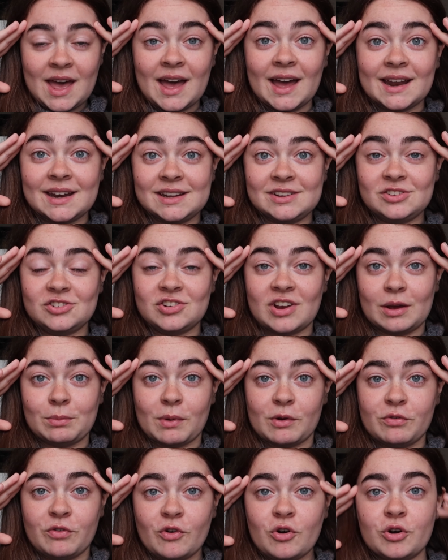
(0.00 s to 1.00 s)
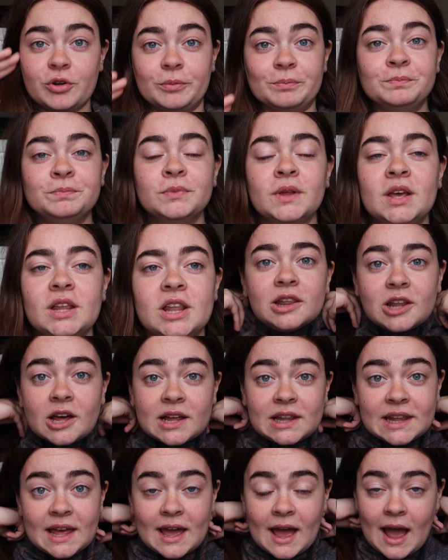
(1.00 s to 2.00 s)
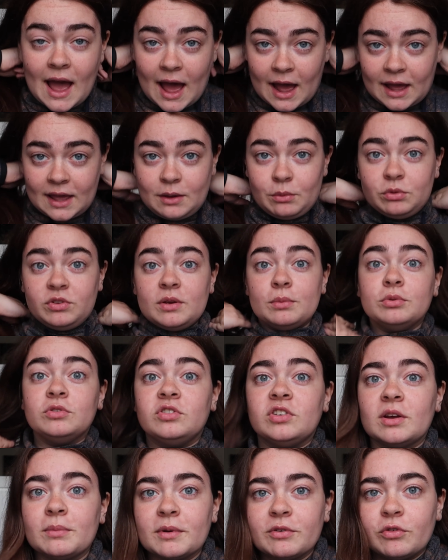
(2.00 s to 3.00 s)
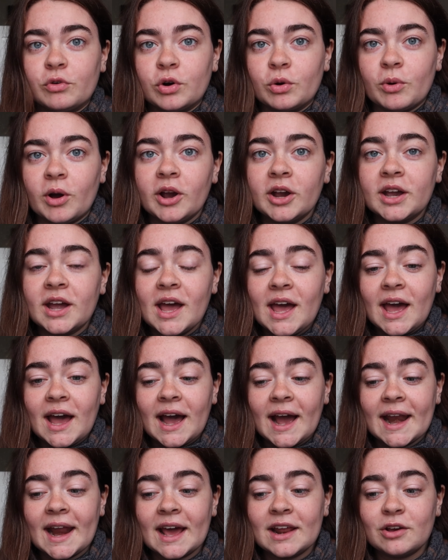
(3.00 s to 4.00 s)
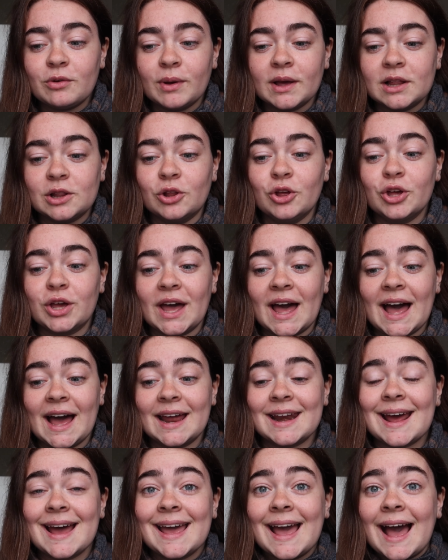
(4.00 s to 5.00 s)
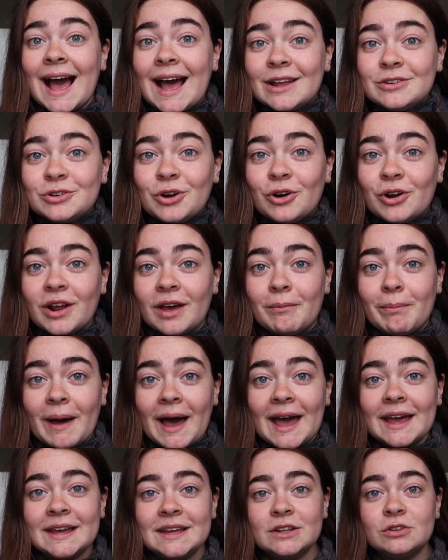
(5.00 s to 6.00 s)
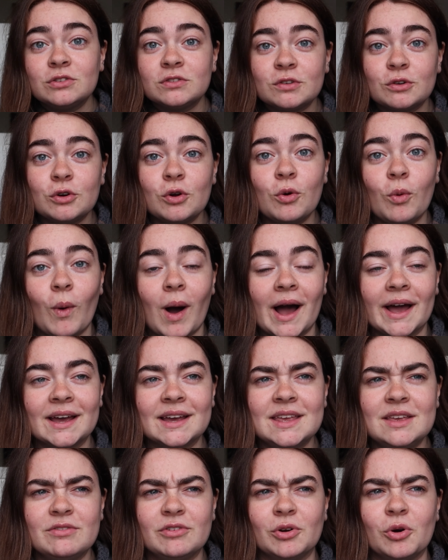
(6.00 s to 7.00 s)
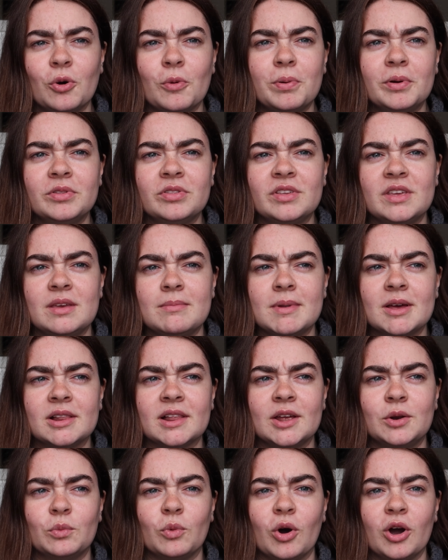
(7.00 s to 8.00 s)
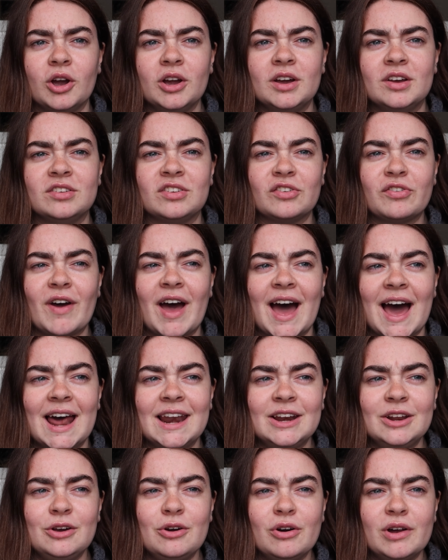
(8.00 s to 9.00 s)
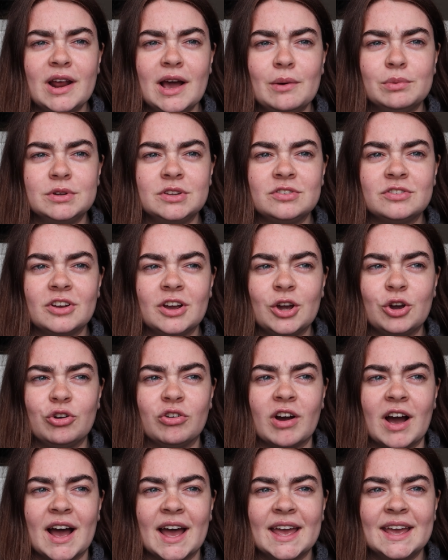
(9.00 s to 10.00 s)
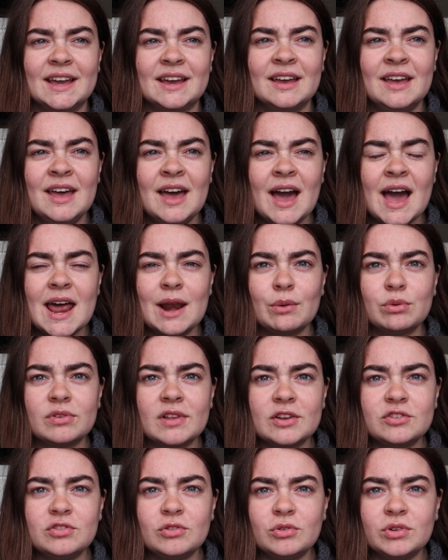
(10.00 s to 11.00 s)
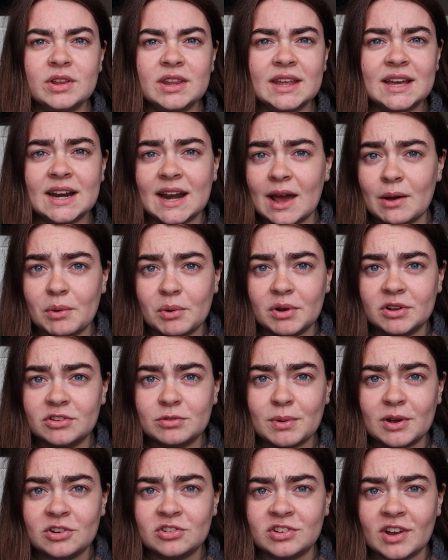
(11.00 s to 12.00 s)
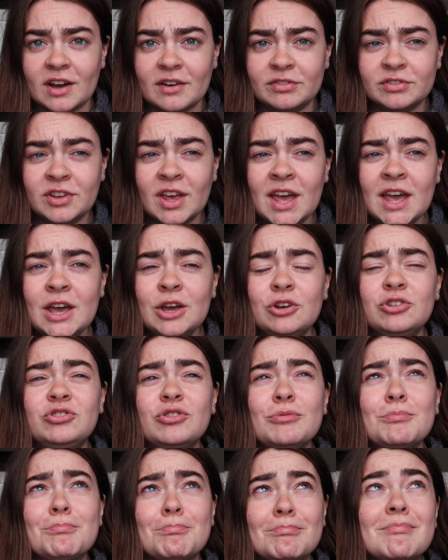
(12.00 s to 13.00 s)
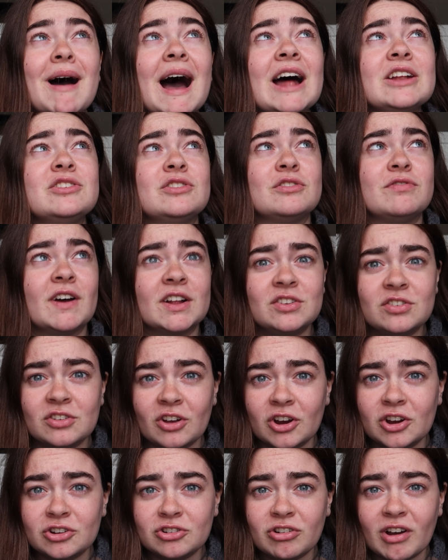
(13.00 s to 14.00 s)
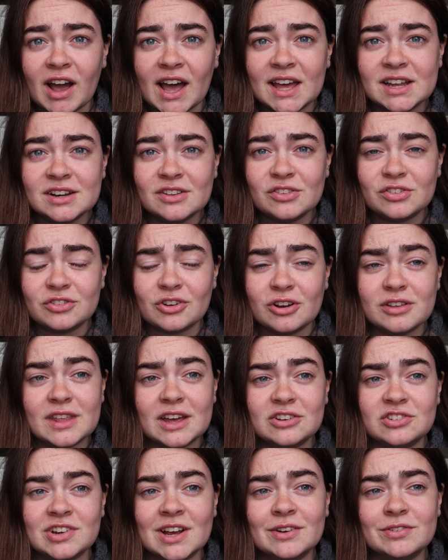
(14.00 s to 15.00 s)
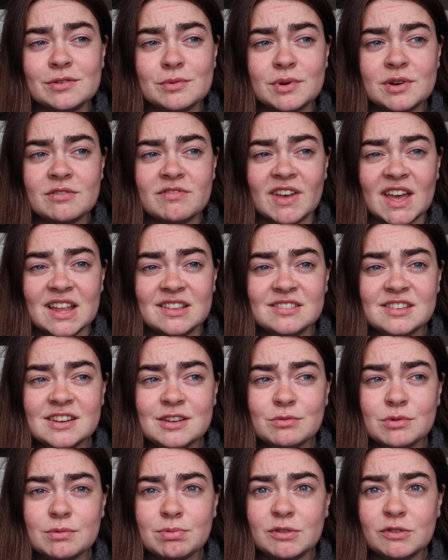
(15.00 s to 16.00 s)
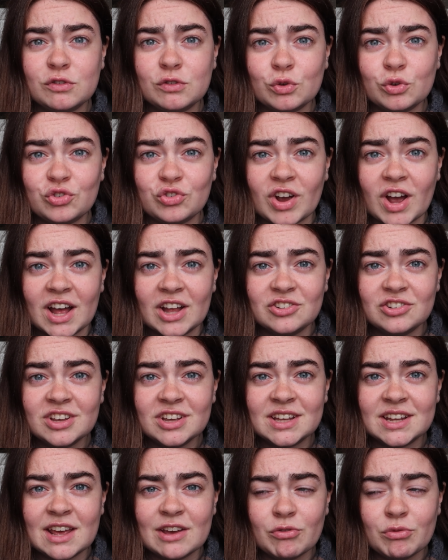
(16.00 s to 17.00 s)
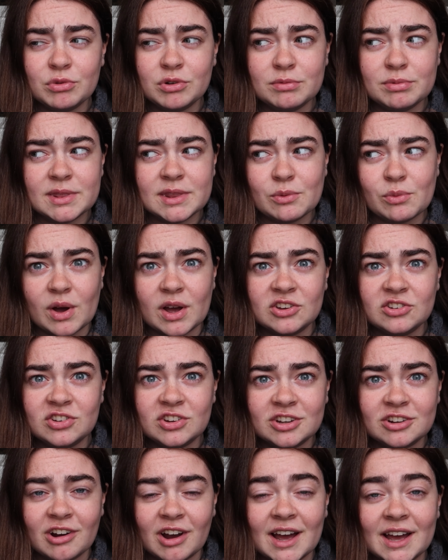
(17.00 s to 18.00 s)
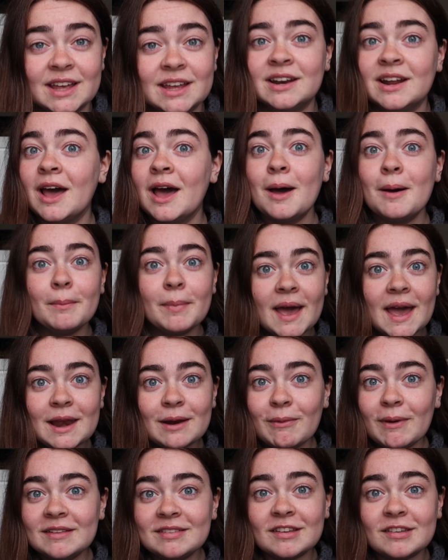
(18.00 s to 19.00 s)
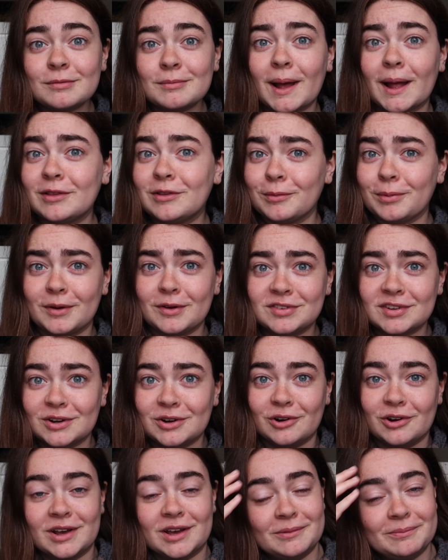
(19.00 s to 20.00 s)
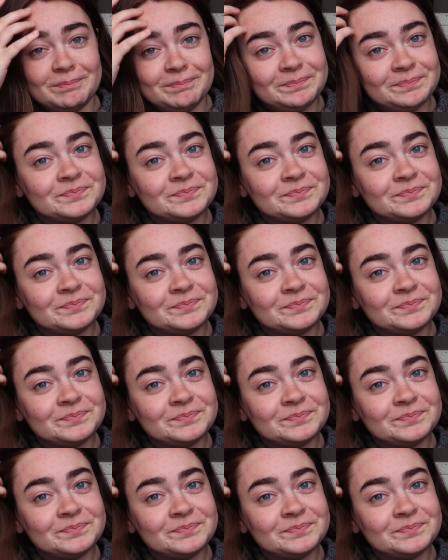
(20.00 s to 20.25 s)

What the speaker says: I need to check my phone. Luckily, I was able to check my phone at work and had a quick look, and I had got it, but I don't know why I even opened the email in work, because if I hadn't got it, I would have started crying, and I was literally only like an hour into my shift. Could you imagine if I'd started crying at the start of that shift? It wouldn't have ended. It would have been so tragic, and everyone would have been like, why is she crying? But anyway, it doesn't matter because I got it.